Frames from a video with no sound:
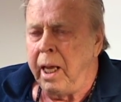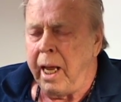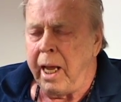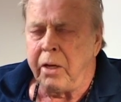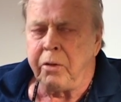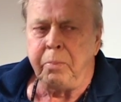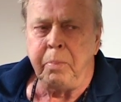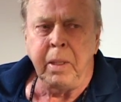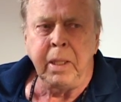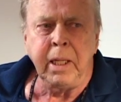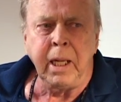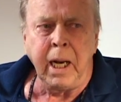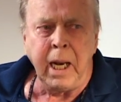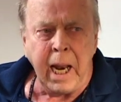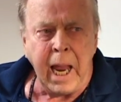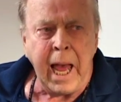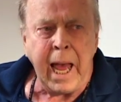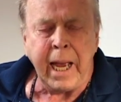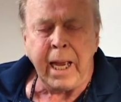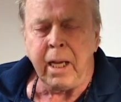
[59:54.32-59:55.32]
has been the
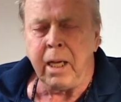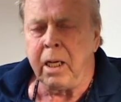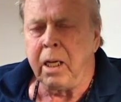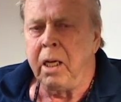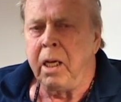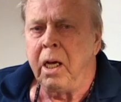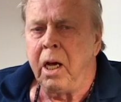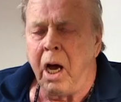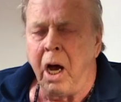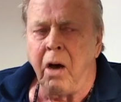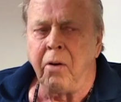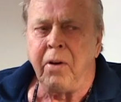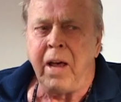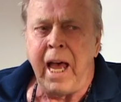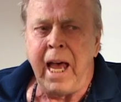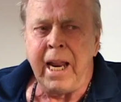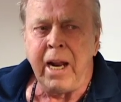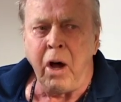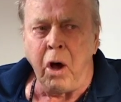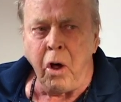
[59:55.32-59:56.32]
lack of
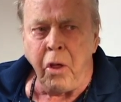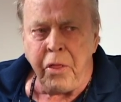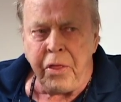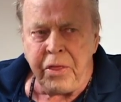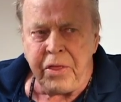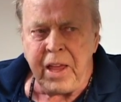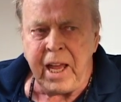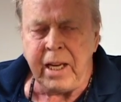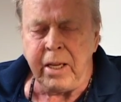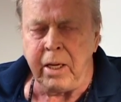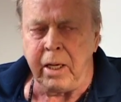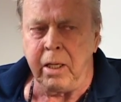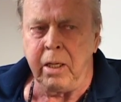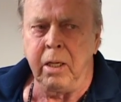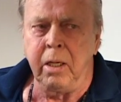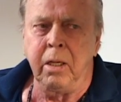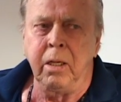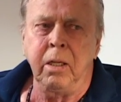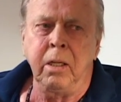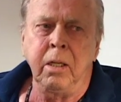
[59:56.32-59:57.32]
an authentic
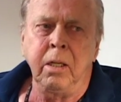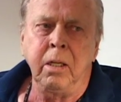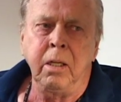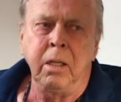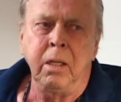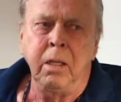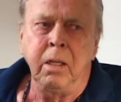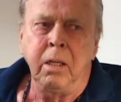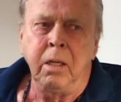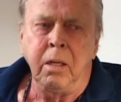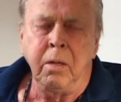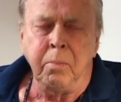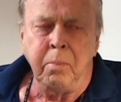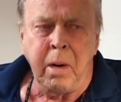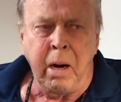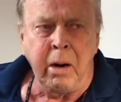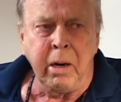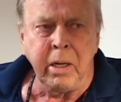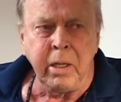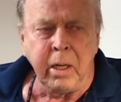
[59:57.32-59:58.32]

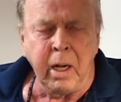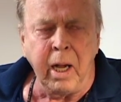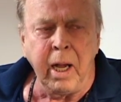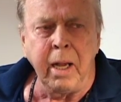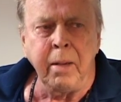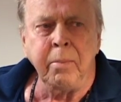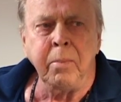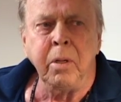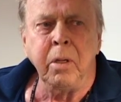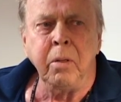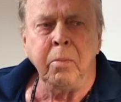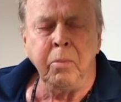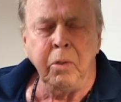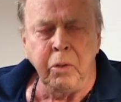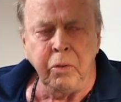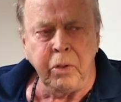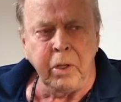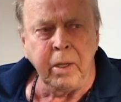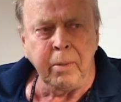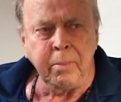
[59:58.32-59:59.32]
maritime
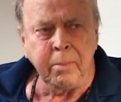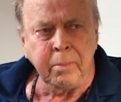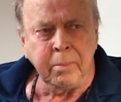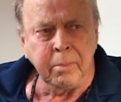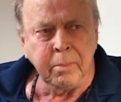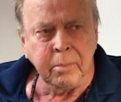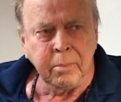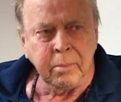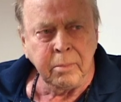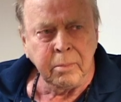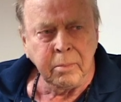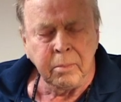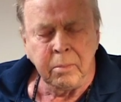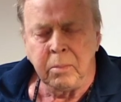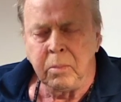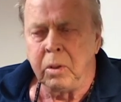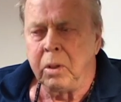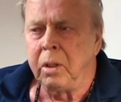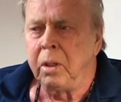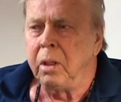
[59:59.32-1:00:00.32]
museum.
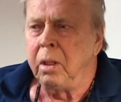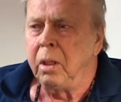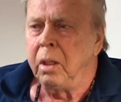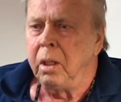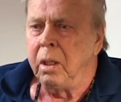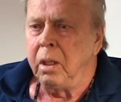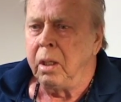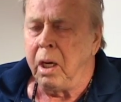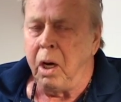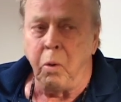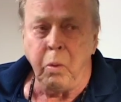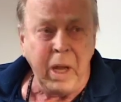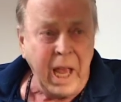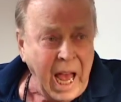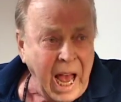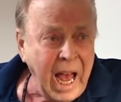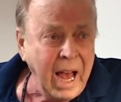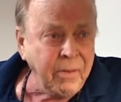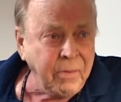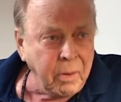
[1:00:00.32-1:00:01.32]
Now, we
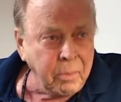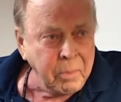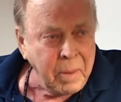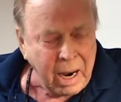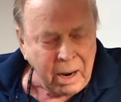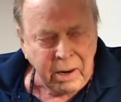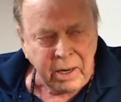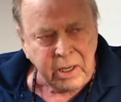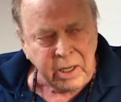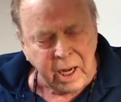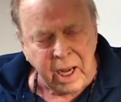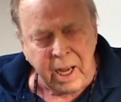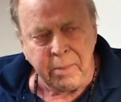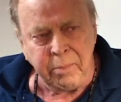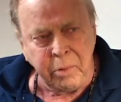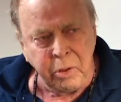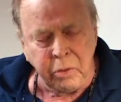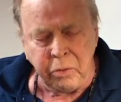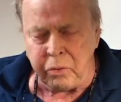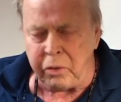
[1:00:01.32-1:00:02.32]
have a
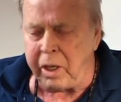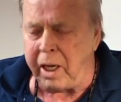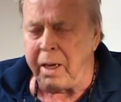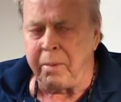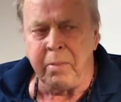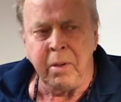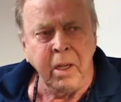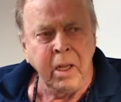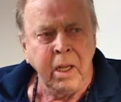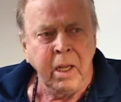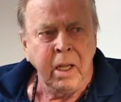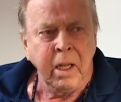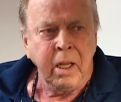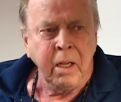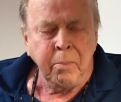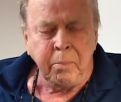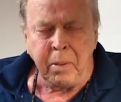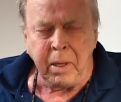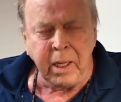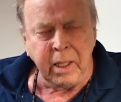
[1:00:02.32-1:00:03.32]
maritime museum,
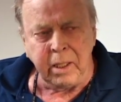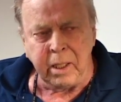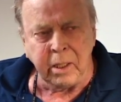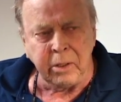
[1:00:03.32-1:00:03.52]
but it